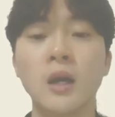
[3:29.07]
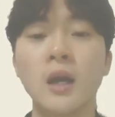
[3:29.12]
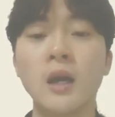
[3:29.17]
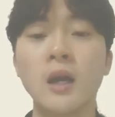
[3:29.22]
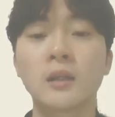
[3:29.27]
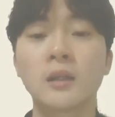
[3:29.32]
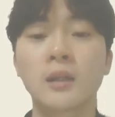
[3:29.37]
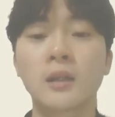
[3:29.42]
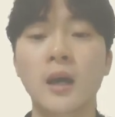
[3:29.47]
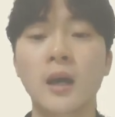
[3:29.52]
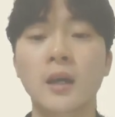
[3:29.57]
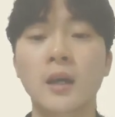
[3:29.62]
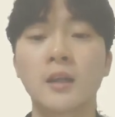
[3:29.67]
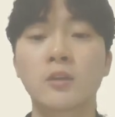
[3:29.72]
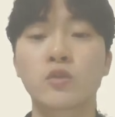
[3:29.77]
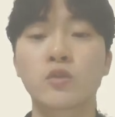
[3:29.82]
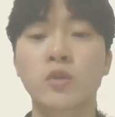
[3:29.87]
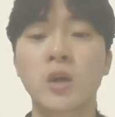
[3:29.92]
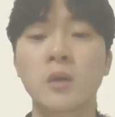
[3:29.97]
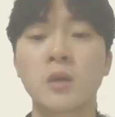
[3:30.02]
Target
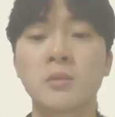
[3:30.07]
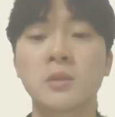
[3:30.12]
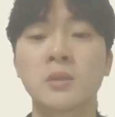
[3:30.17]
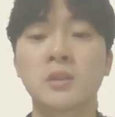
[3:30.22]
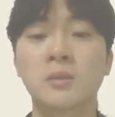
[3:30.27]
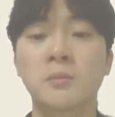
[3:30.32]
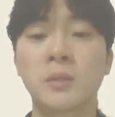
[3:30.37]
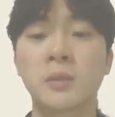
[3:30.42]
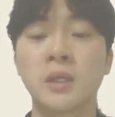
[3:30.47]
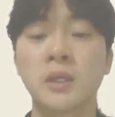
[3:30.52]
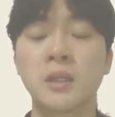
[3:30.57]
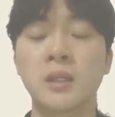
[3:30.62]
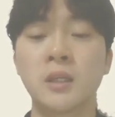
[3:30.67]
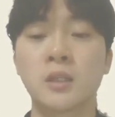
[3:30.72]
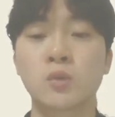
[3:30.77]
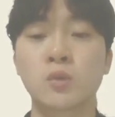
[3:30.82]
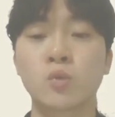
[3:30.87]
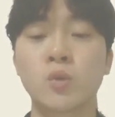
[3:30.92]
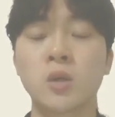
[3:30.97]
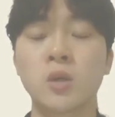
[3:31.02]
driving speed is
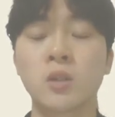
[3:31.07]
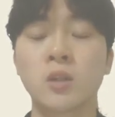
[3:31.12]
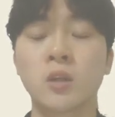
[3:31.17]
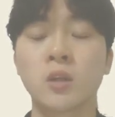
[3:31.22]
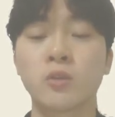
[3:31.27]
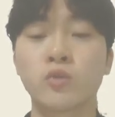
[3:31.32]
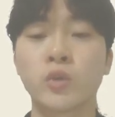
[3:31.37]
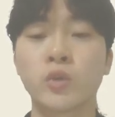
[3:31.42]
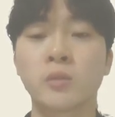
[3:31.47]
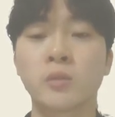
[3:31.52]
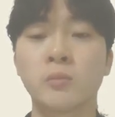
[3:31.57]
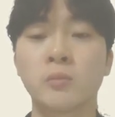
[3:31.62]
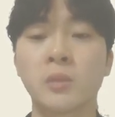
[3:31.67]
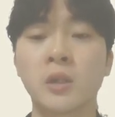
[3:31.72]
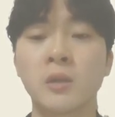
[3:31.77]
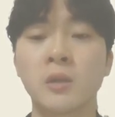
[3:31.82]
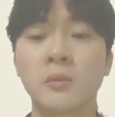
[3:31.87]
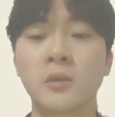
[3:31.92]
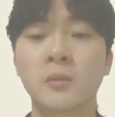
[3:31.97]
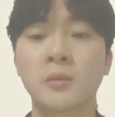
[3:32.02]
100
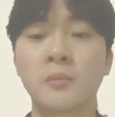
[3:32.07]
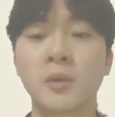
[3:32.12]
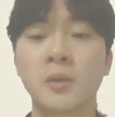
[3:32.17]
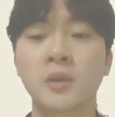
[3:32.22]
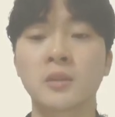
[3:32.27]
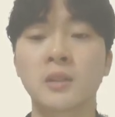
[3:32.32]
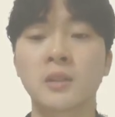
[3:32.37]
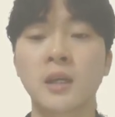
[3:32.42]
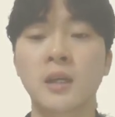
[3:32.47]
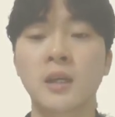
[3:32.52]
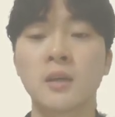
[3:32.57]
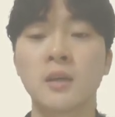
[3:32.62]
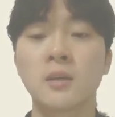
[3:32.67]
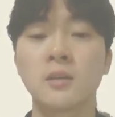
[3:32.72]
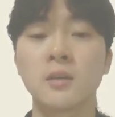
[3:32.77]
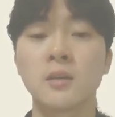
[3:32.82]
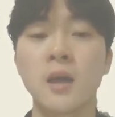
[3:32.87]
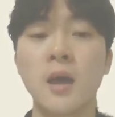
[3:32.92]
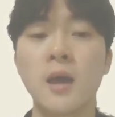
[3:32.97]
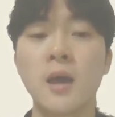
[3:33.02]
mm per second
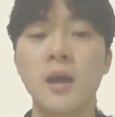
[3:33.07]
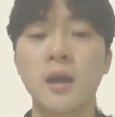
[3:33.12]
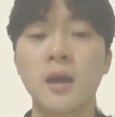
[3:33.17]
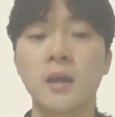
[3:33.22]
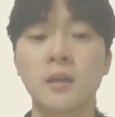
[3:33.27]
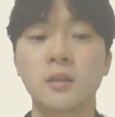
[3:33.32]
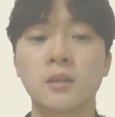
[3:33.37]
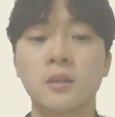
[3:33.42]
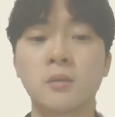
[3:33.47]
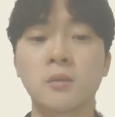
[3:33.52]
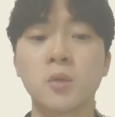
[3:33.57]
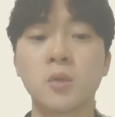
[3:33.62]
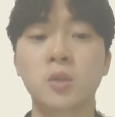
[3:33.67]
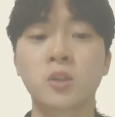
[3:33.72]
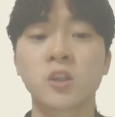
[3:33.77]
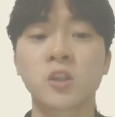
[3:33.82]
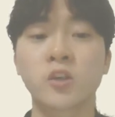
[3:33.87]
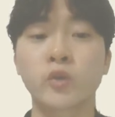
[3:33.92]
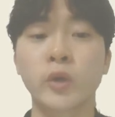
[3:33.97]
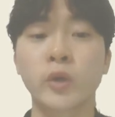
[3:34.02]
and the
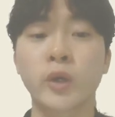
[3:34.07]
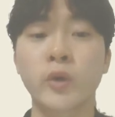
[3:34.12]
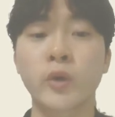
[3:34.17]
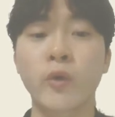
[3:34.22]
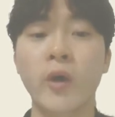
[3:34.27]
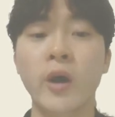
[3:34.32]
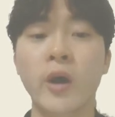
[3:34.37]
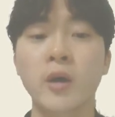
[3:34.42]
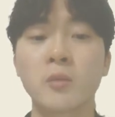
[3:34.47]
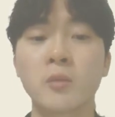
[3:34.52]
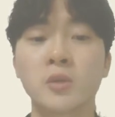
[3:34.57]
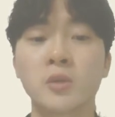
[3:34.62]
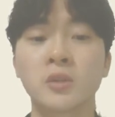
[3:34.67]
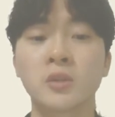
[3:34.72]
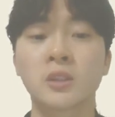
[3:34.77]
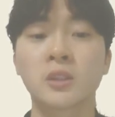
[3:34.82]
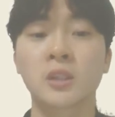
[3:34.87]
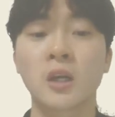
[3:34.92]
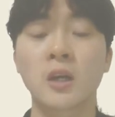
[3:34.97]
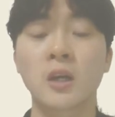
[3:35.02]
motor
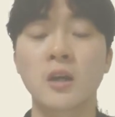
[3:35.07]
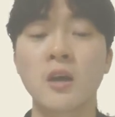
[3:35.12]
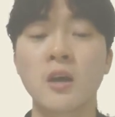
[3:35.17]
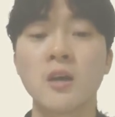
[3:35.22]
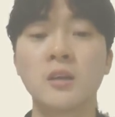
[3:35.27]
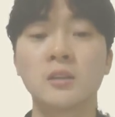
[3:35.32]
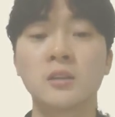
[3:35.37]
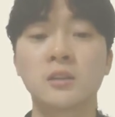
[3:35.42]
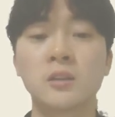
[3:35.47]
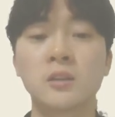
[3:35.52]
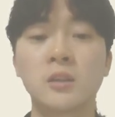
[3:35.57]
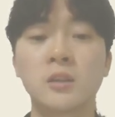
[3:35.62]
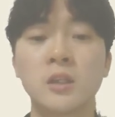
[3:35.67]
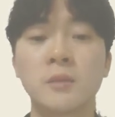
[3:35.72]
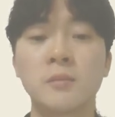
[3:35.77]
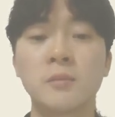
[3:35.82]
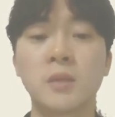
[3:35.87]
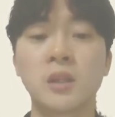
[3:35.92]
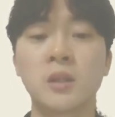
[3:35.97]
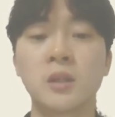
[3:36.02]
requirements are 13
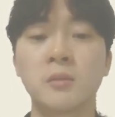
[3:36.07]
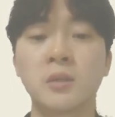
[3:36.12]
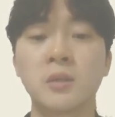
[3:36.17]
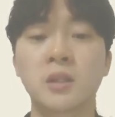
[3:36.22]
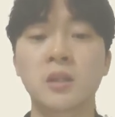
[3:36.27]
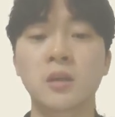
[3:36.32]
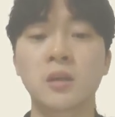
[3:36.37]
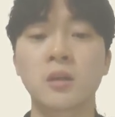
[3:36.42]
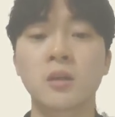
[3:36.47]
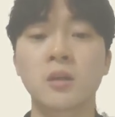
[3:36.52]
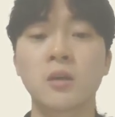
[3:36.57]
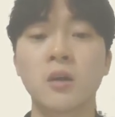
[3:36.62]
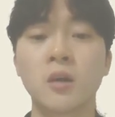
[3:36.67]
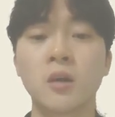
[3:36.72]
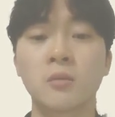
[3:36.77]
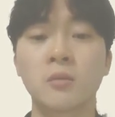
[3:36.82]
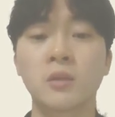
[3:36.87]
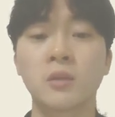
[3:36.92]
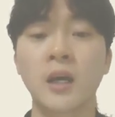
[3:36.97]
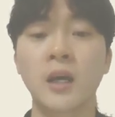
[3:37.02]
mm
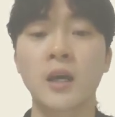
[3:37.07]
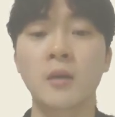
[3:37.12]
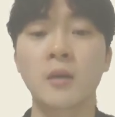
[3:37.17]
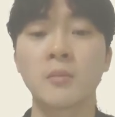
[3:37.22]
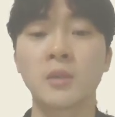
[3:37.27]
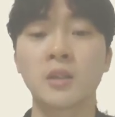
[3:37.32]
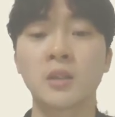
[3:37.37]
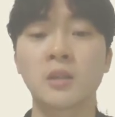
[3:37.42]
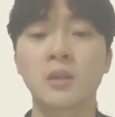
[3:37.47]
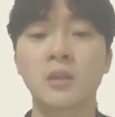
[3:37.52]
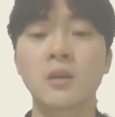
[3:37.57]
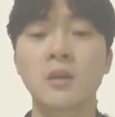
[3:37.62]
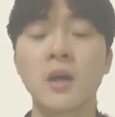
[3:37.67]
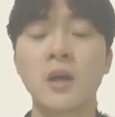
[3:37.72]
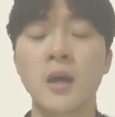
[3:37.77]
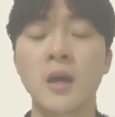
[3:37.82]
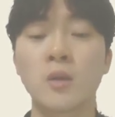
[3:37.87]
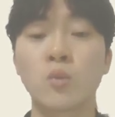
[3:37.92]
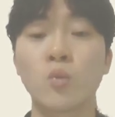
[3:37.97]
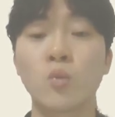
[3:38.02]
of diameter
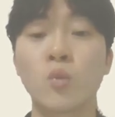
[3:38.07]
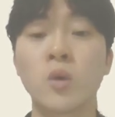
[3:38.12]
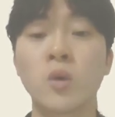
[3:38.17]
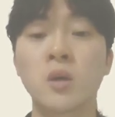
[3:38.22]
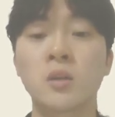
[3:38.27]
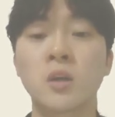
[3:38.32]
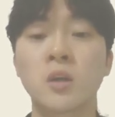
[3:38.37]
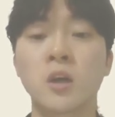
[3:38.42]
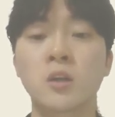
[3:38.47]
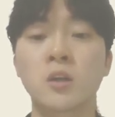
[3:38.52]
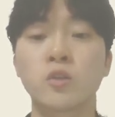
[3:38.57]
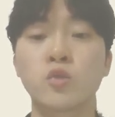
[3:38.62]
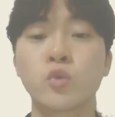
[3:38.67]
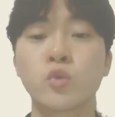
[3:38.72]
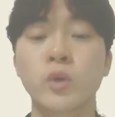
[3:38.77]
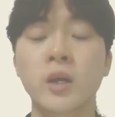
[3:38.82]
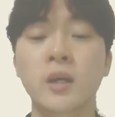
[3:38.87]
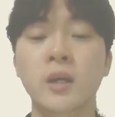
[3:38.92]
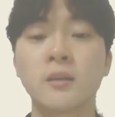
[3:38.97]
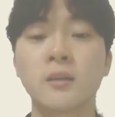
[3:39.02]
and
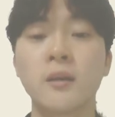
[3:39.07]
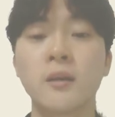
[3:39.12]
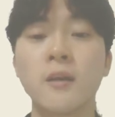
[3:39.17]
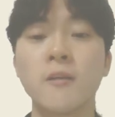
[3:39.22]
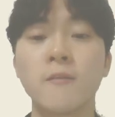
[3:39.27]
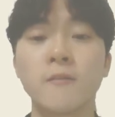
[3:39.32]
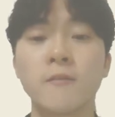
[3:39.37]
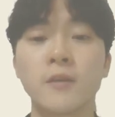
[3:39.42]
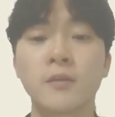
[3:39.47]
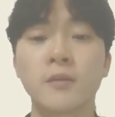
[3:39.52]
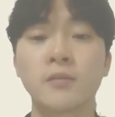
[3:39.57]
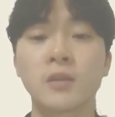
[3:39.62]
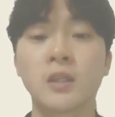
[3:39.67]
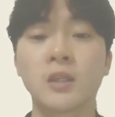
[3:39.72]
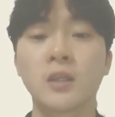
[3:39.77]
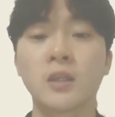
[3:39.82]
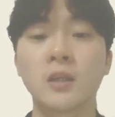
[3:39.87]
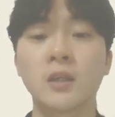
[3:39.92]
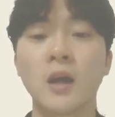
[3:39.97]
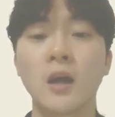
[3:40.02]

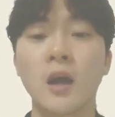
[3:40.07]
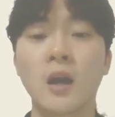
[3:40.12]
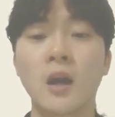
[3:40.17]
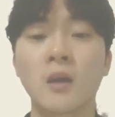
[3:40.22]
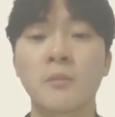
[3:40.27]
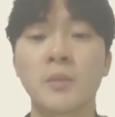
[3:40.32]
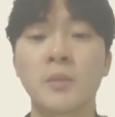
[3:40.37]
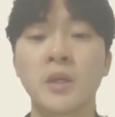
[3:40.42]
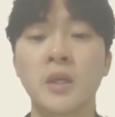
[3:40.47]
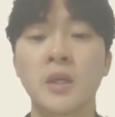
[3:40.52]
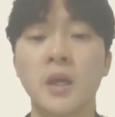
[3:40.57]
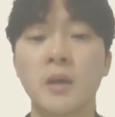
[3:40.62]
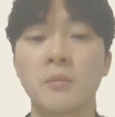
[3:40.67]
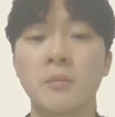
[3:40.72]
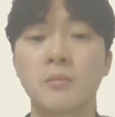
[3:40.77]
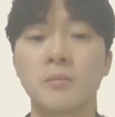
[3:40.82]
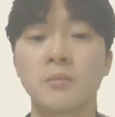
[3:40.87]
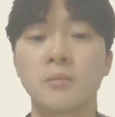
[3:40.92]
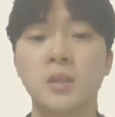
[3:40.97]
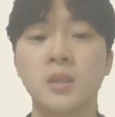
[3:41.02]
150 rpm.
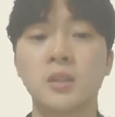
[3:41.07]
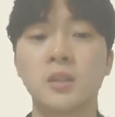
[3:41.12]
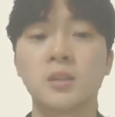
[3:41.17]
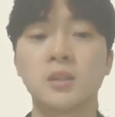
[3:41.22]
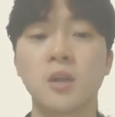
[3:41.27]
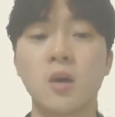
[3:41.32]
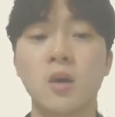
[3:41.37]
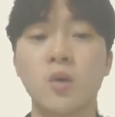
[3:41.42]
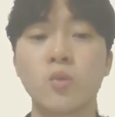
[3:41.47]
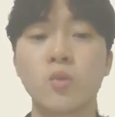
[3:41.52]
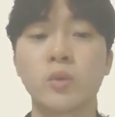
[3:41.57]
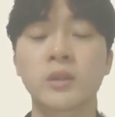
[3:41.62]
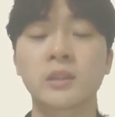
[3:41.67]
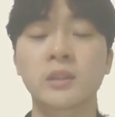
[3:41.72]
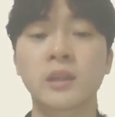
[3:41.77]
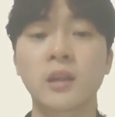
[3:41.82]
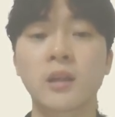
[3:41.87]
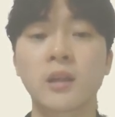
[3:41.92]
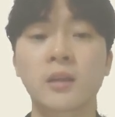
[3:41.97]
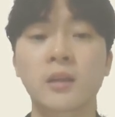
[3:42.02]
So we
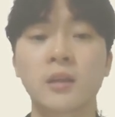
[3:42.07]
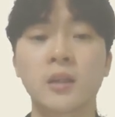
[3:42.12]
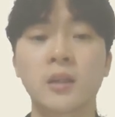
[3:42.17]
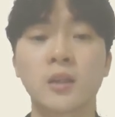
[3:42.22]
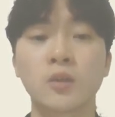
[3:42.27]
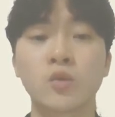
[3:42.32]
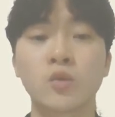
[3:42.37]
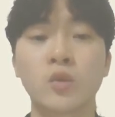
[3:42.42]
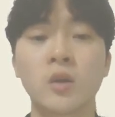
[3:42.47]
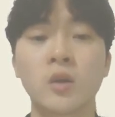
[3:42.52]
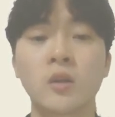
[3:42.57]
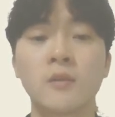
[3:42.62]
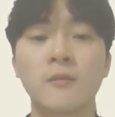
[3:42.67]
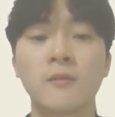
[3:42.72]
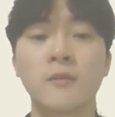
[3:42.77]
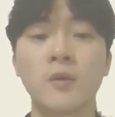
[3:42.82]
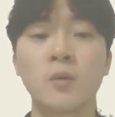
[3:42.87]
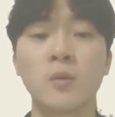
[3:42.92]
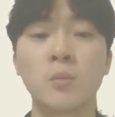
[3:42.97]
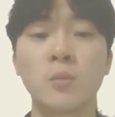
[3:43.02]
selected
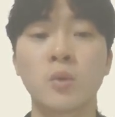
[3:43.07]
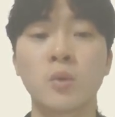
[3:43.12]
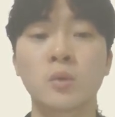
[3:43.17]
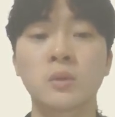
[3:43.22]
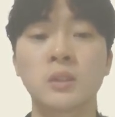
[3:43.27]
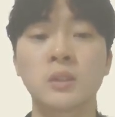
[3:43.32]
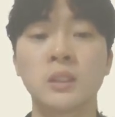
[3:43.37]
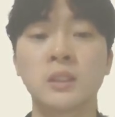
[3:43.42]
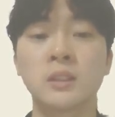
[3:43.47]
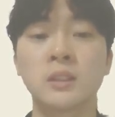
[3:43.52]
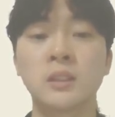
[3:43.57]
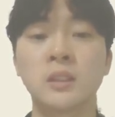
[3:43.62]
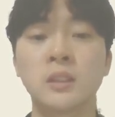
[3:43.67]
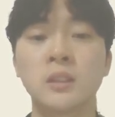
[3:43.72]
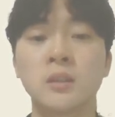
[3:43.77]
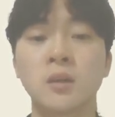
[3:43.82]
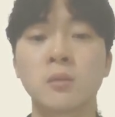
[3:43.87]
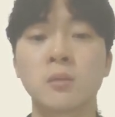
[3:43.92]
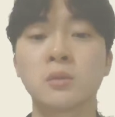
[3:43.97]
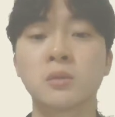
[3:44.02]
24-volt DC
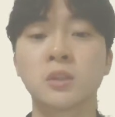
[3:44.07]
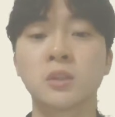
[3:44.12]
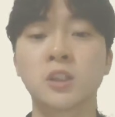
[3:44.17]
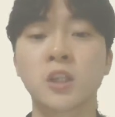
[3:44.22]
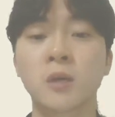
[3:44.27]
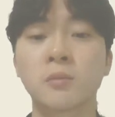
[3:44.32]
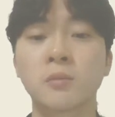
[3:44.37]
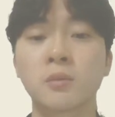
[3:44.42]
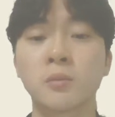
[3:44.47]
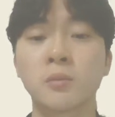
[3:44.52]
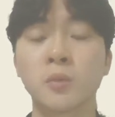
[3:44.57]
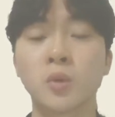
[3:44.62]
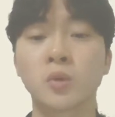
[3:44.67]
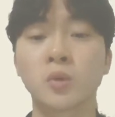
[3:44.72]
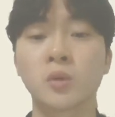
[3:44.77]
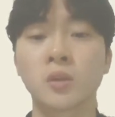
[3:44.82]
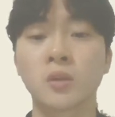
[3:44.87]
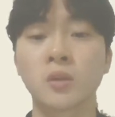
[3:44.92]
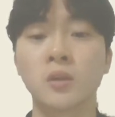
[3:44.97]
double shaft motor.